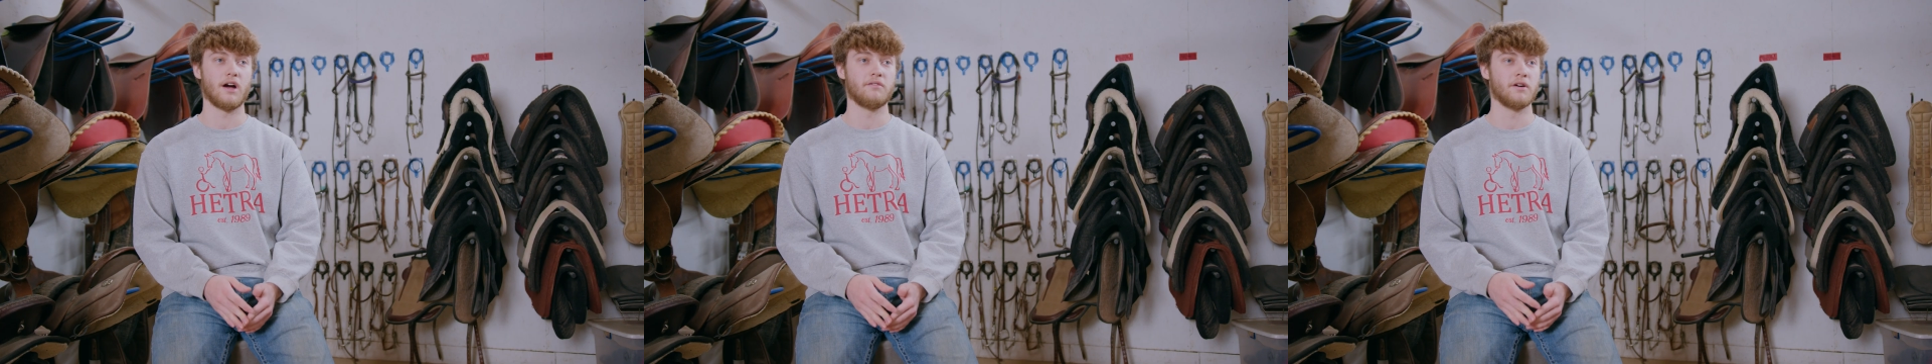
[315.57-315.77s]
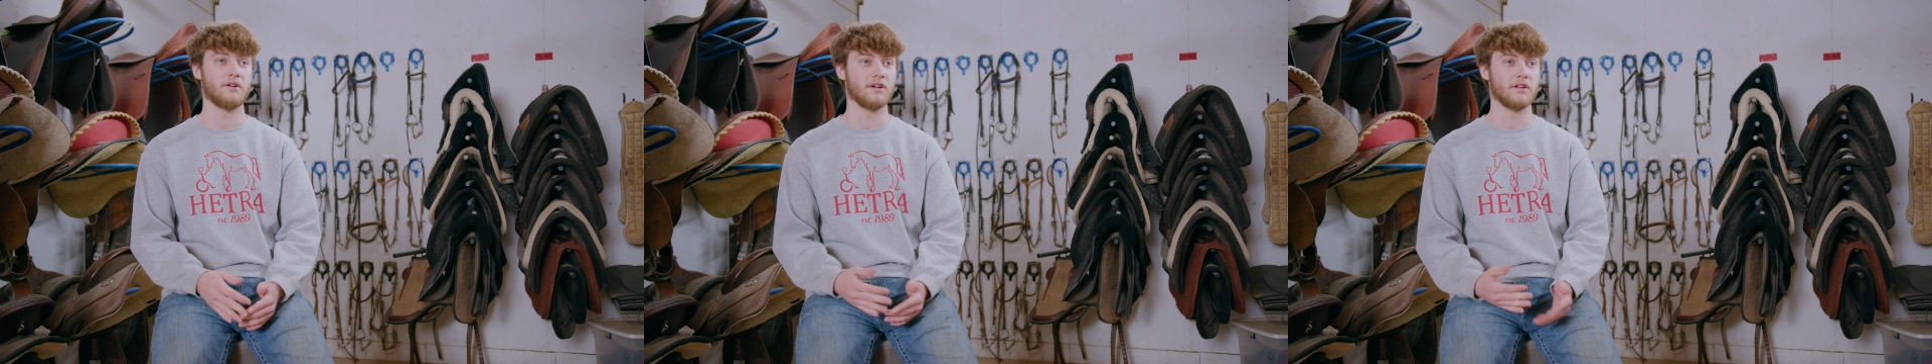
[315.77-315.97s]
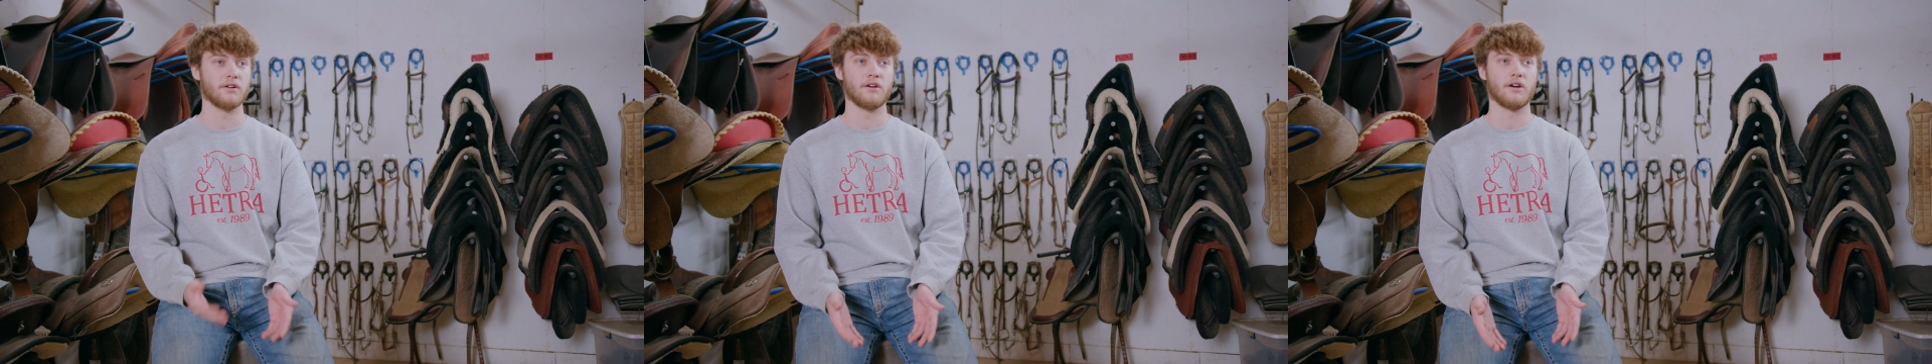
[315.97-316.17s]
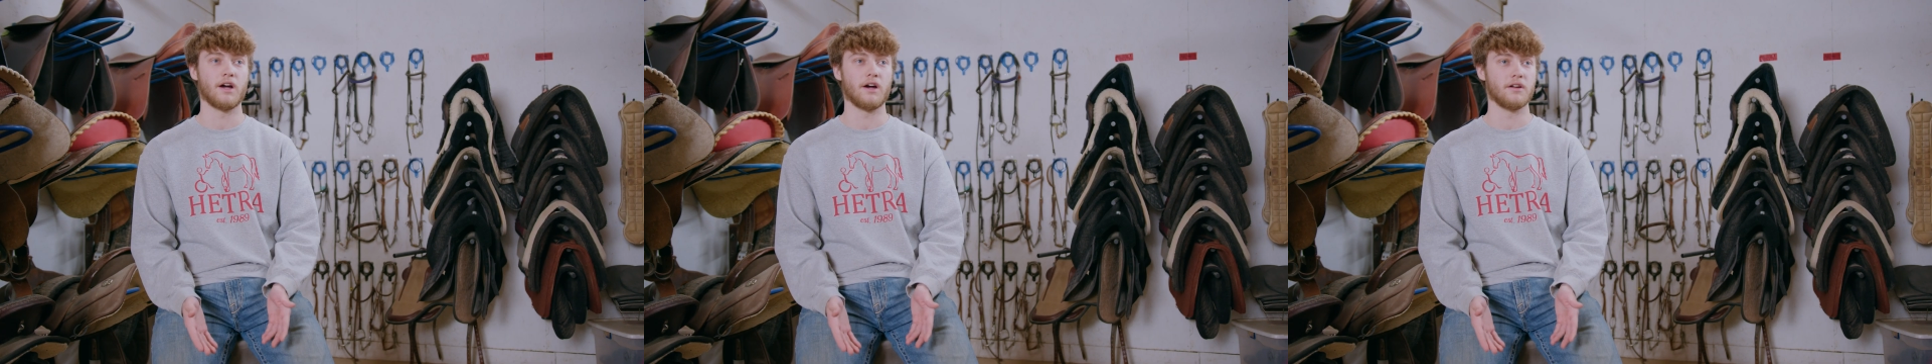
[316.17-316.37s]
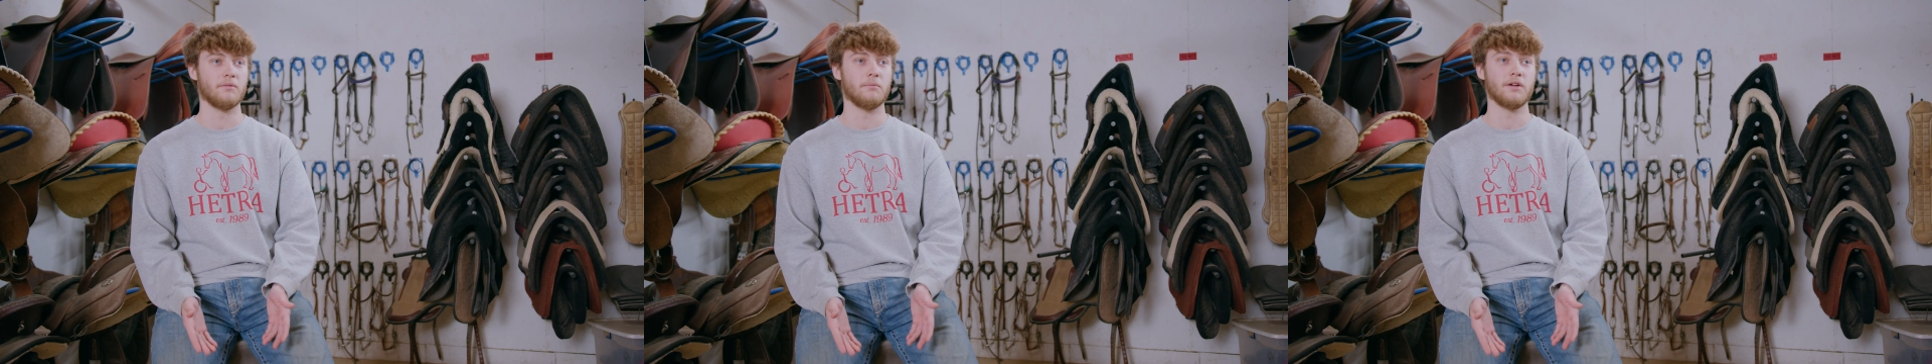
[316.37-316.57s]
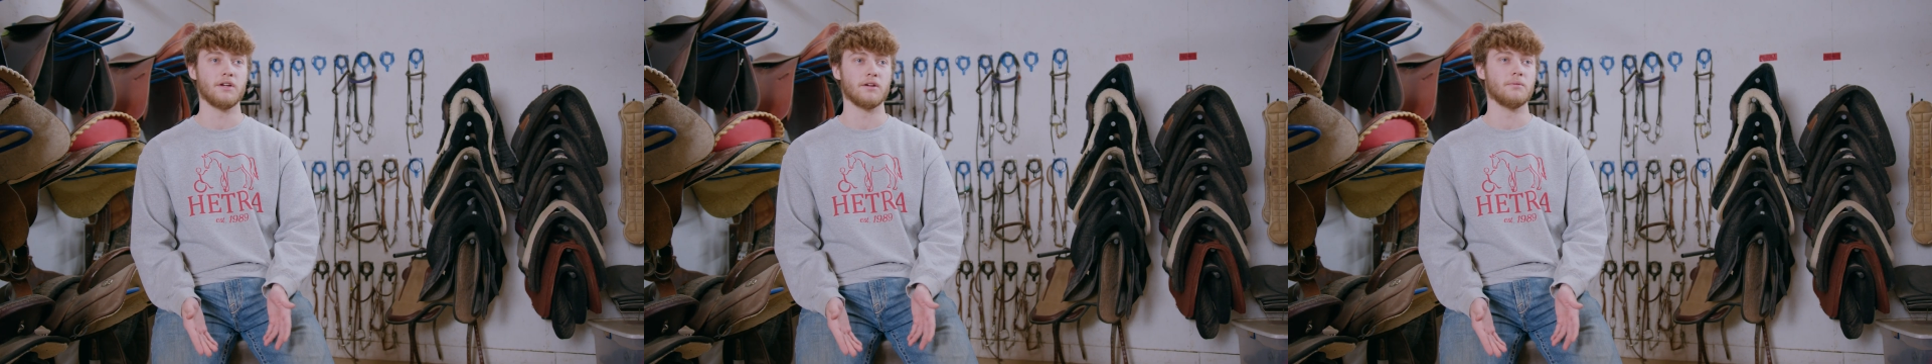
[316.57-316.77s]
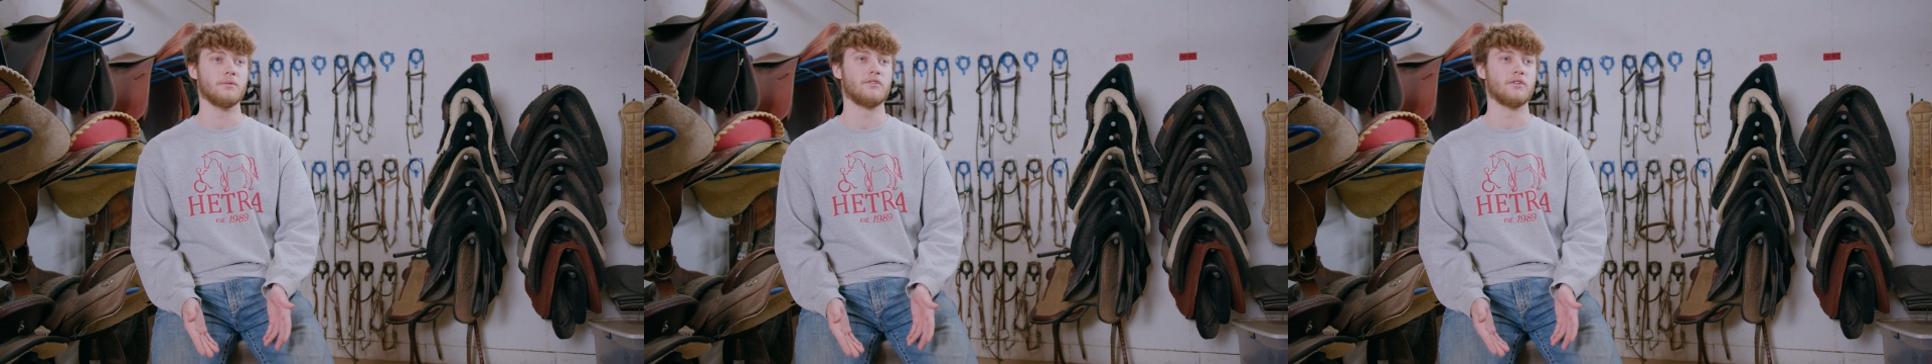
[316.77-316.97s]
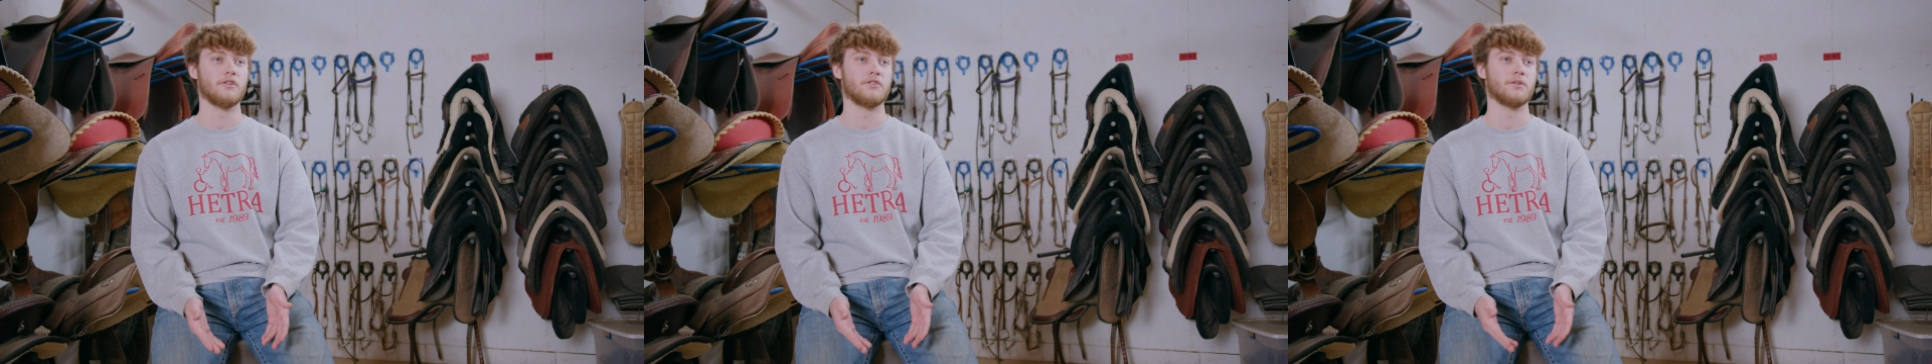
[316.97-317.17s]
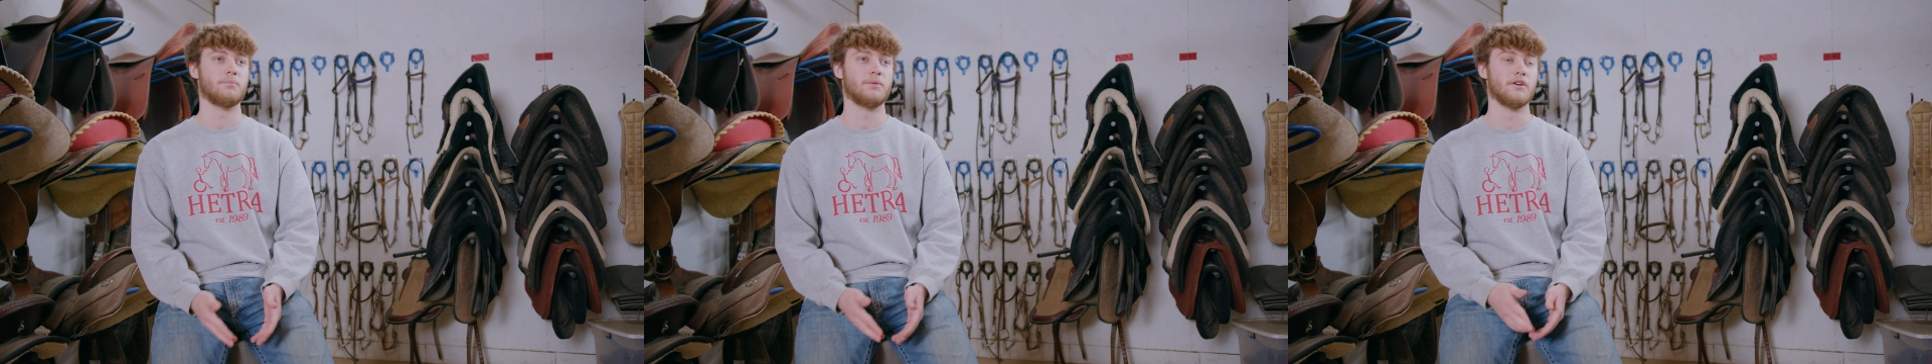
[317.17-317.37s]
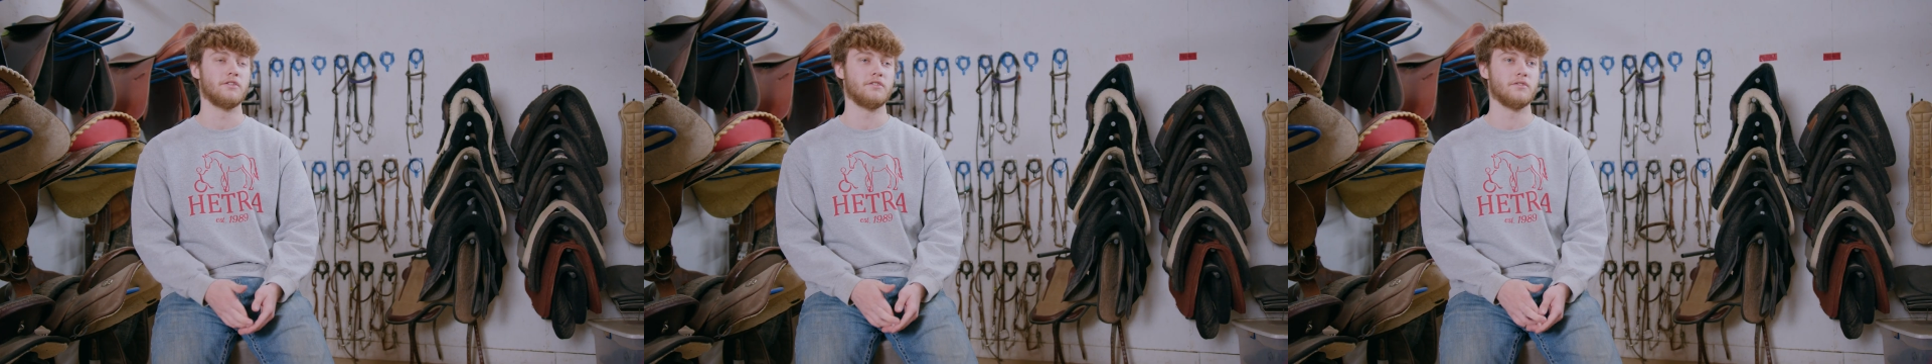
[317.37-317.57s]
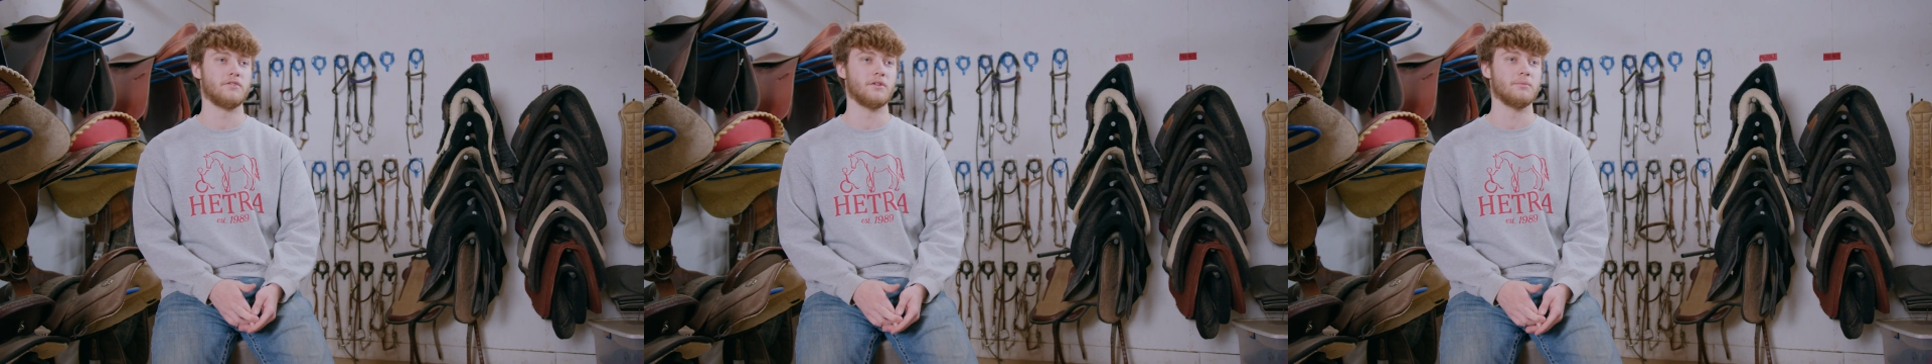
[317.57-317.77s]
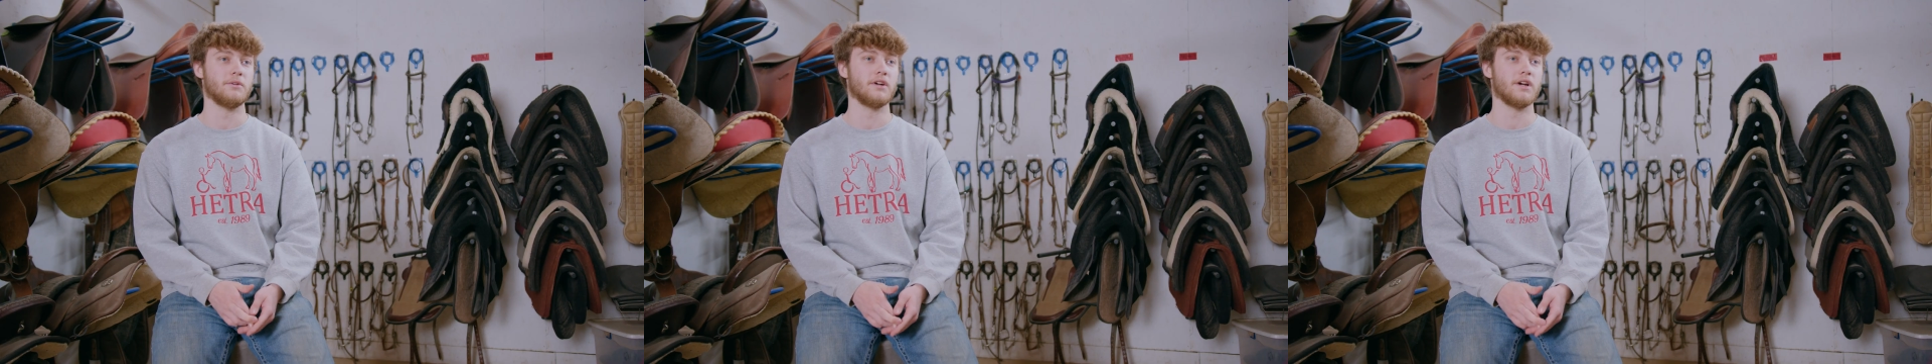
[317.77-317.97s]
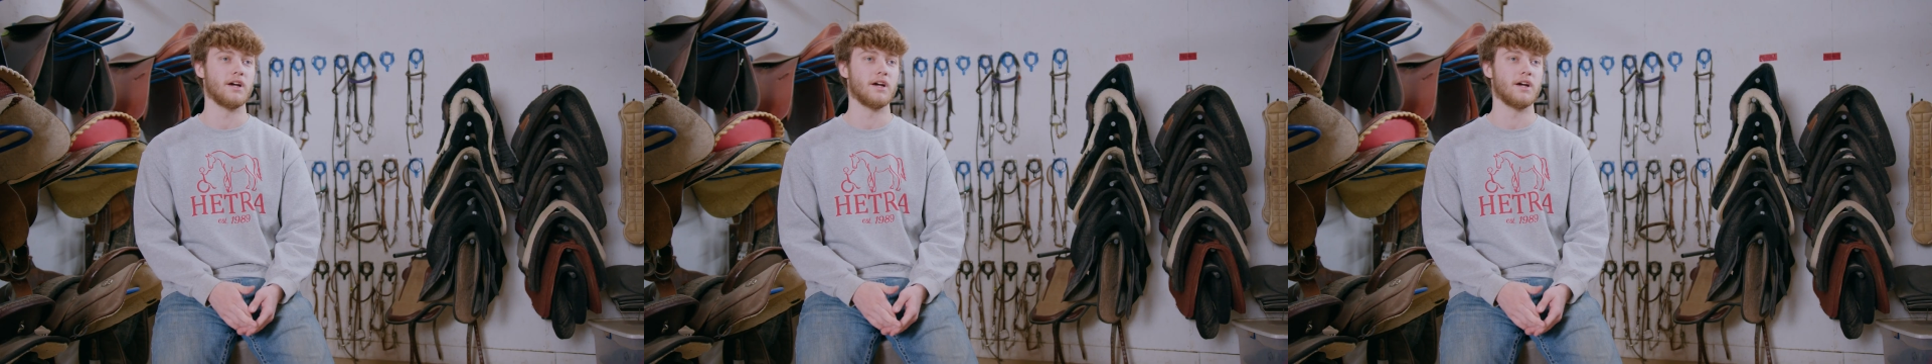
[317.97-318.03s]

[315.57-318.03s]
I've already learned how to be a social person from you